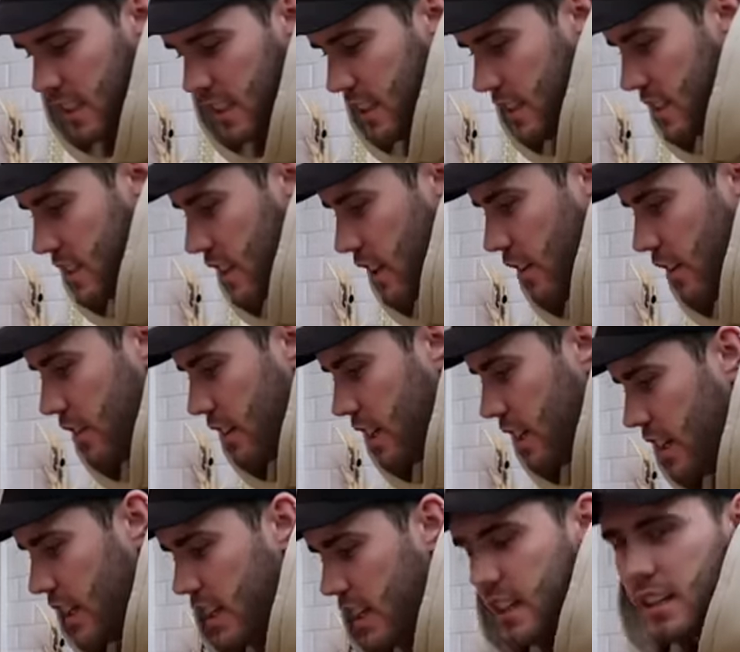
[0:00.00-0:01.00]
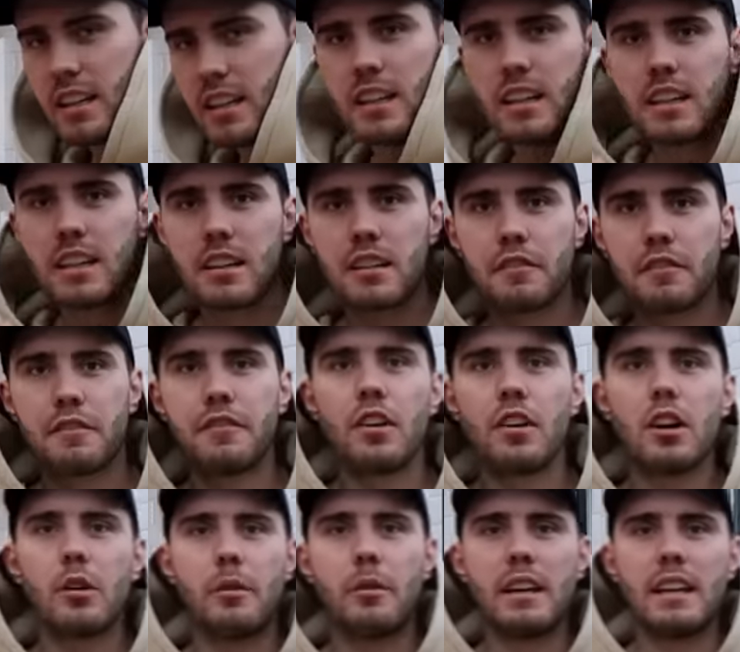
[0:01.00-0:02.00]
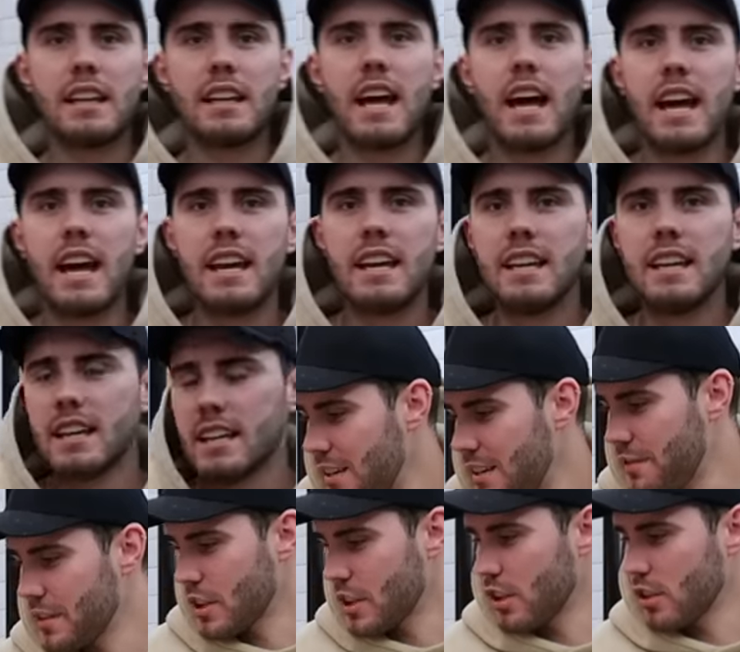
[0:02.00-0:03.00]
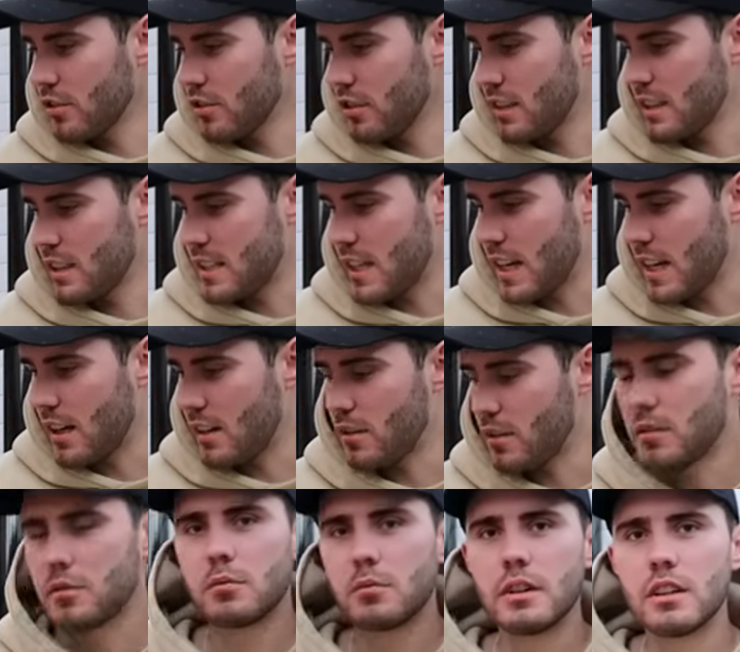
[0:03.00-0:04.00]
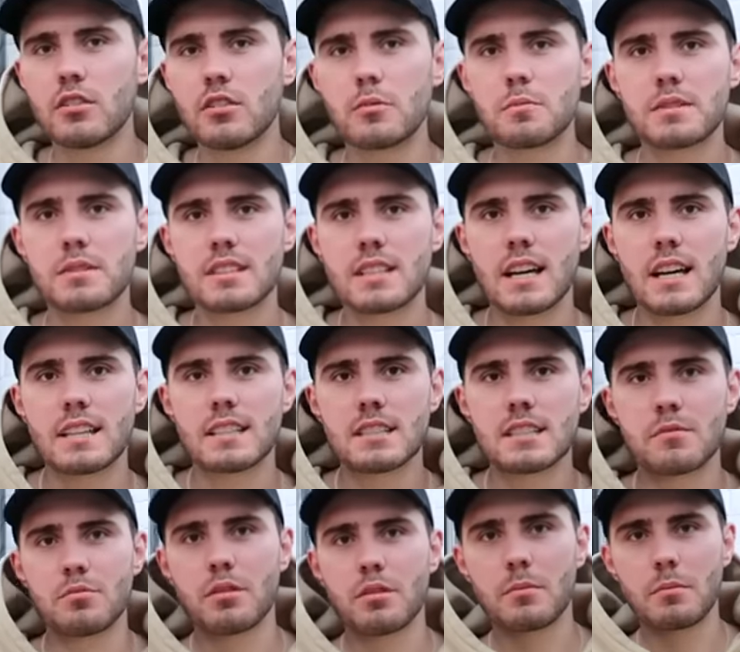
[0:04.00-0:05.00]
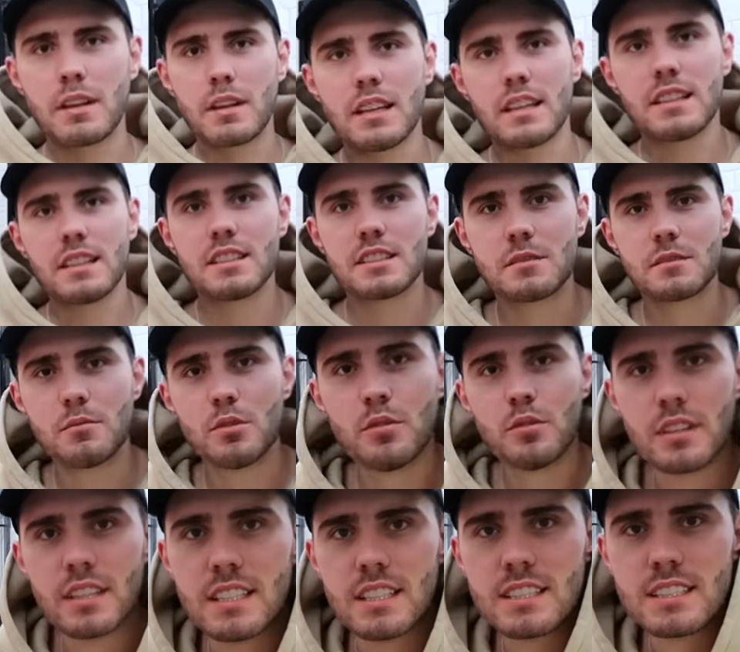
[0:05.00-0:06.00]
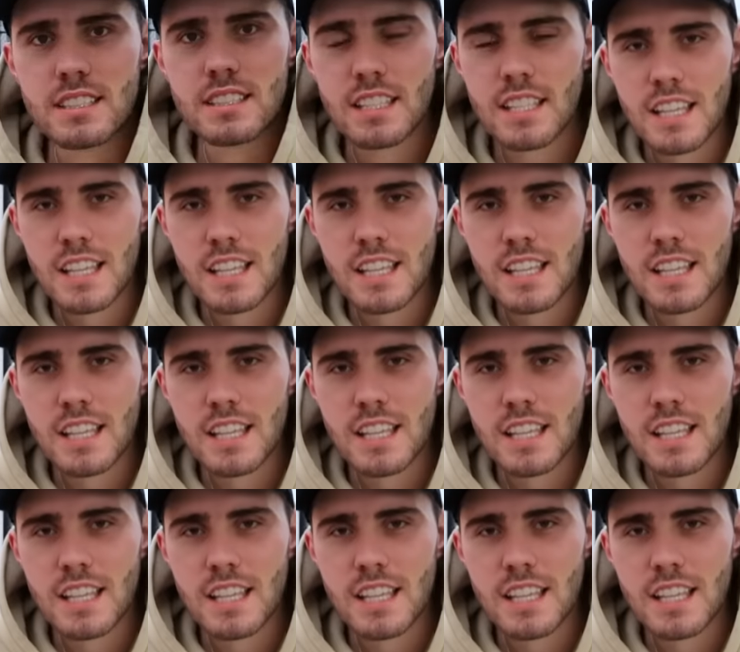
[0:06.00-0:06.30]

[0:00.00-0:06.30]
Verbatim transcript: It's currently the following day. If you can't already tell, we're obsessed with making smoothies